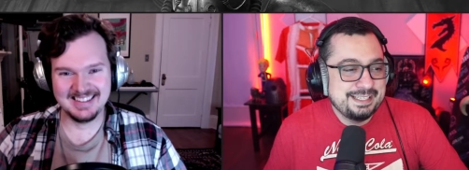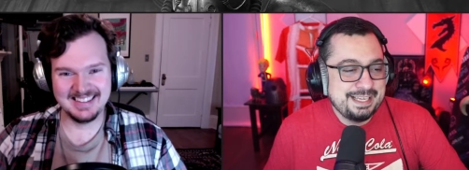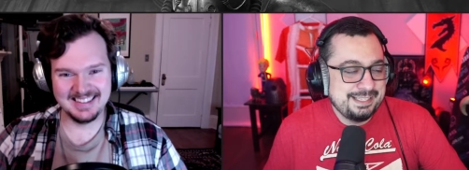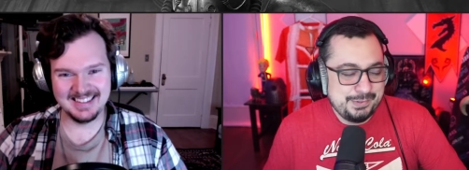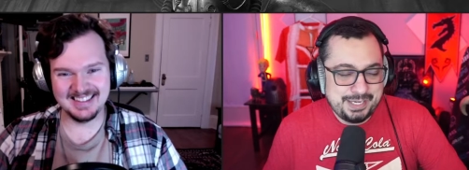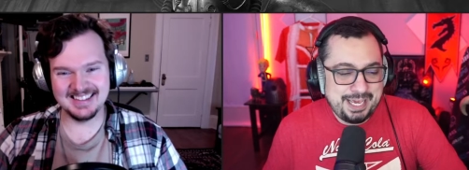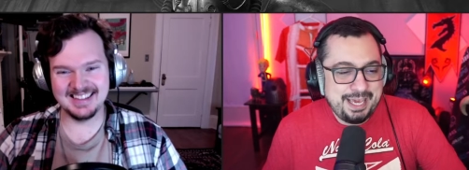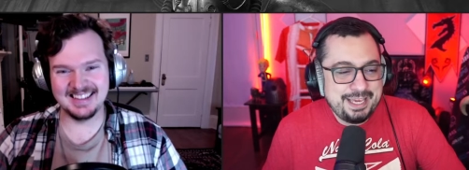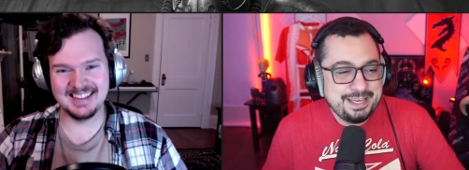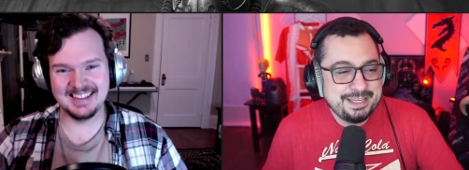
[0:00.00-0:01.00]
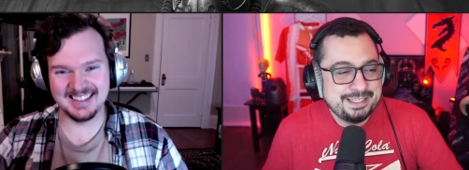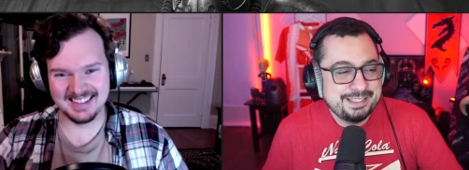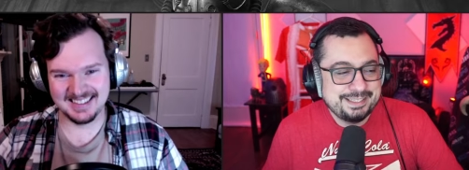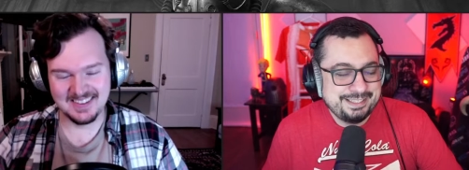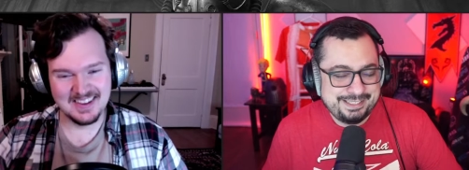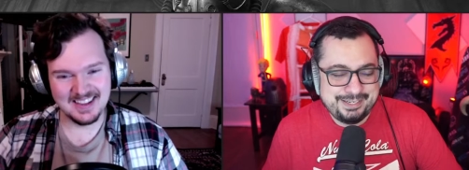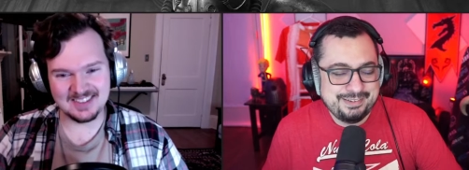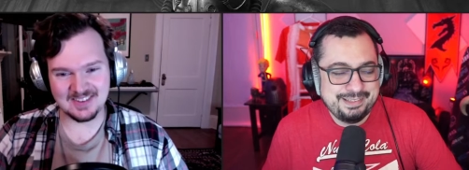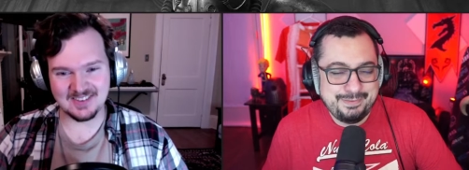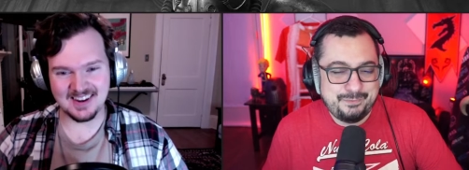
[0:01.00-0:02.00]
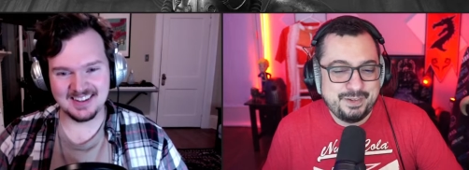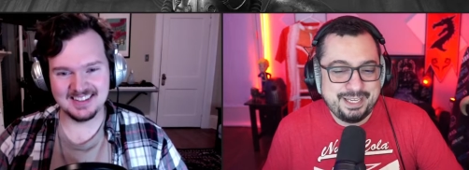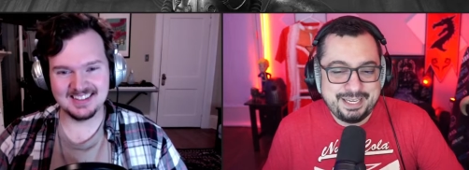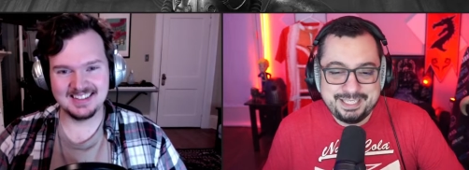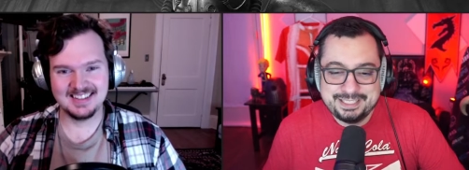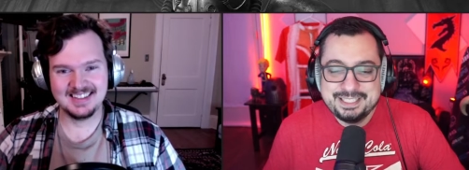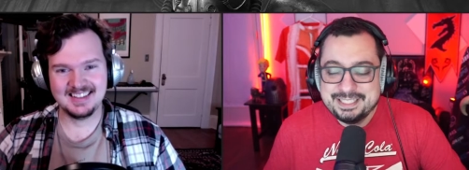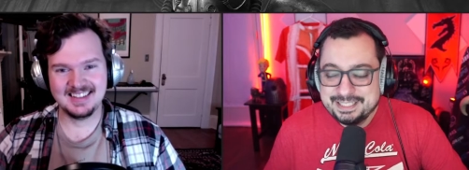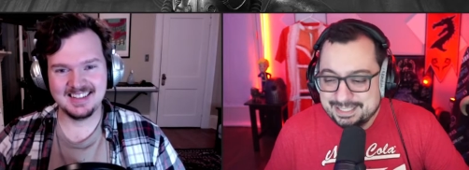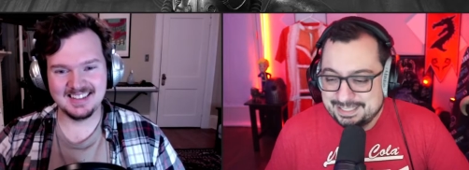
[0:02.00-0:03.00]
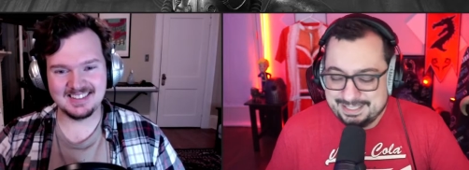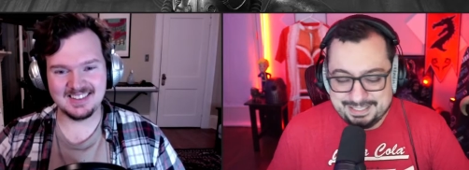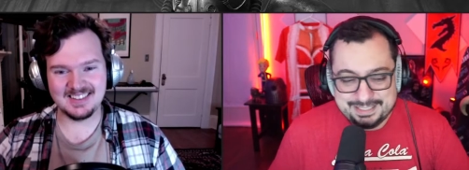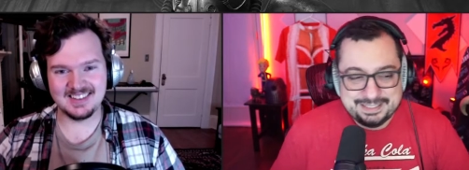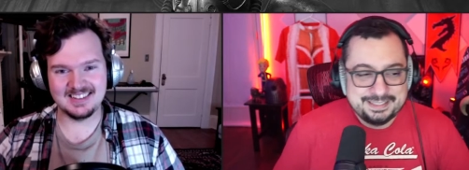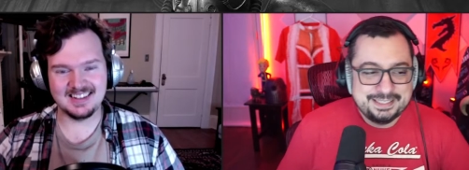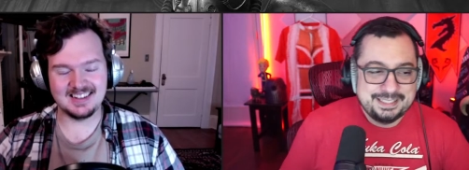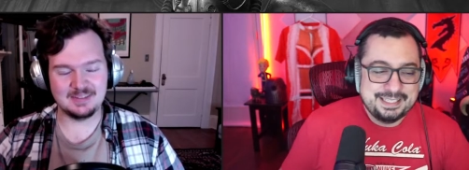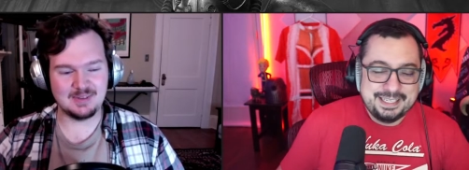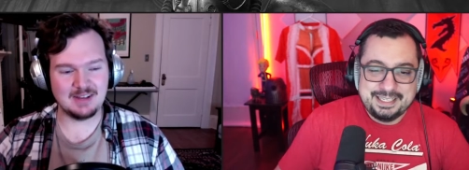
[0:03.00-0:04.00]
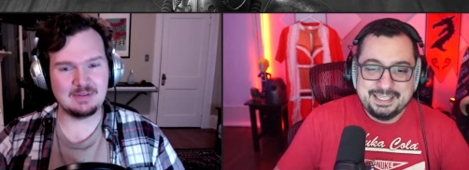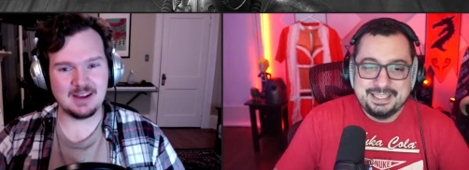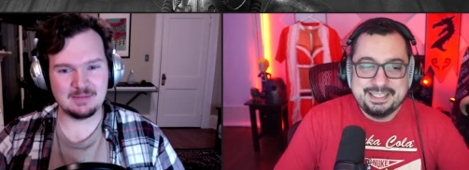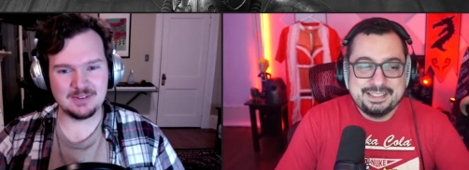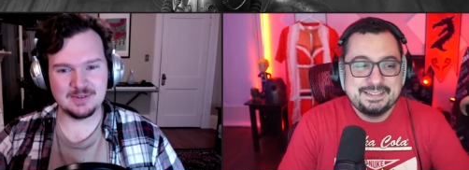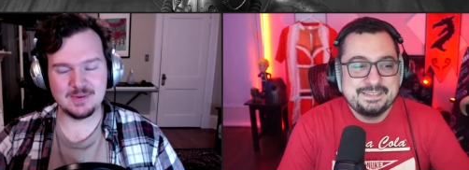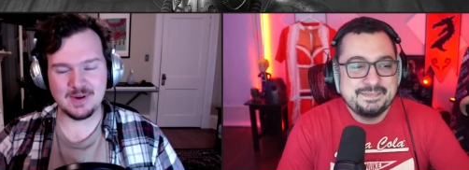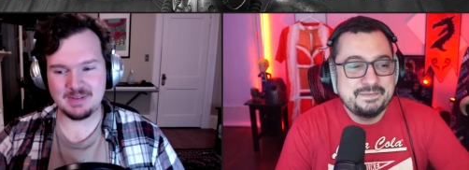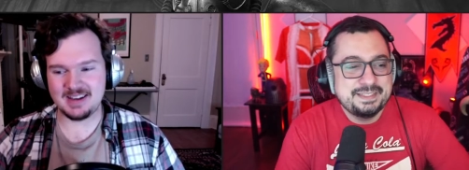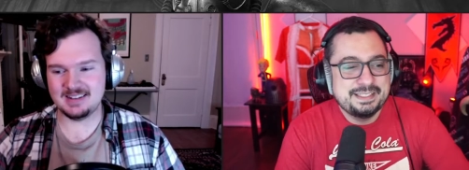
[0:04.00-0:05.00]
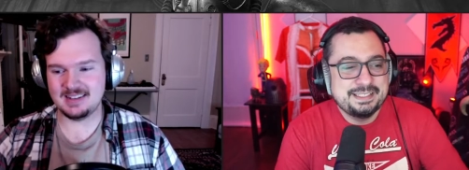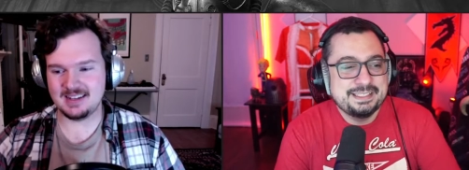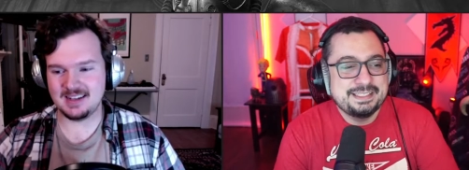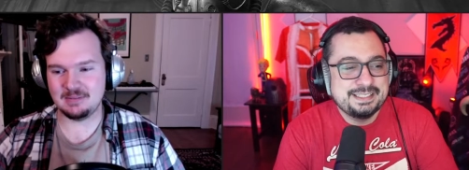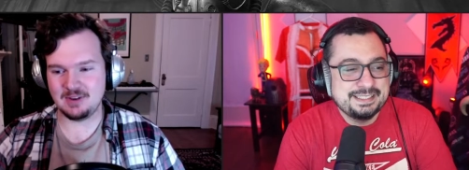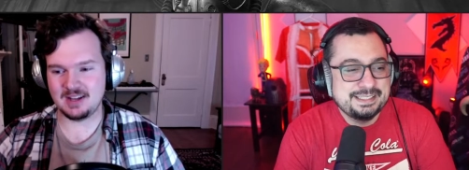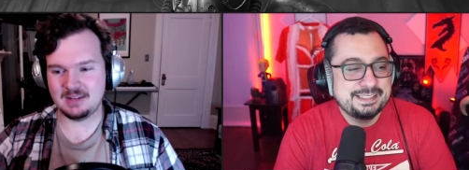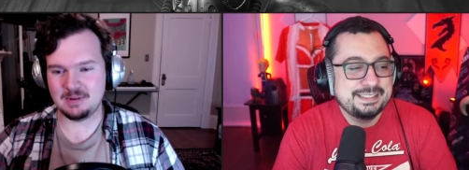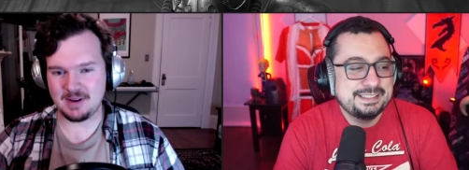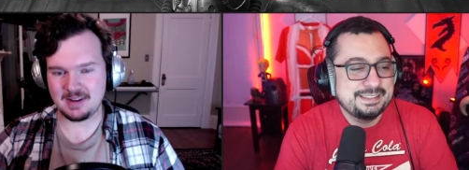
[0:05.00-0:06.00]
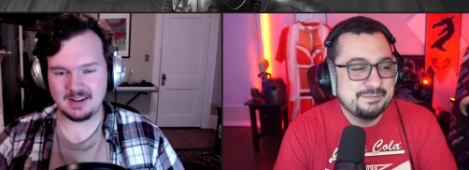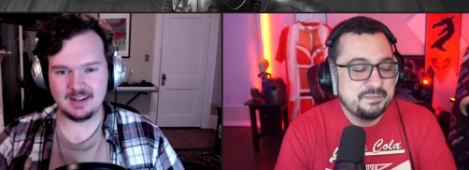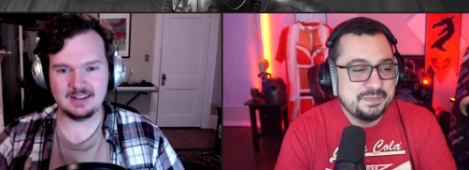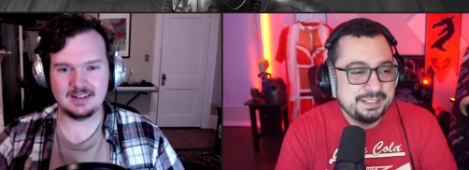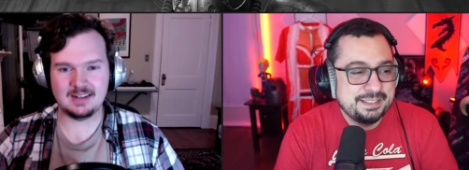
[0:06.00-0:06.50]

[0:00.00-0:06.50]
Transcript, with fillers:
Speaker 1: that's okay it's totally it's right. fine it's all good and dandy but
Speaker 2: i've, I've been doing well man uh, i'm glad to be back on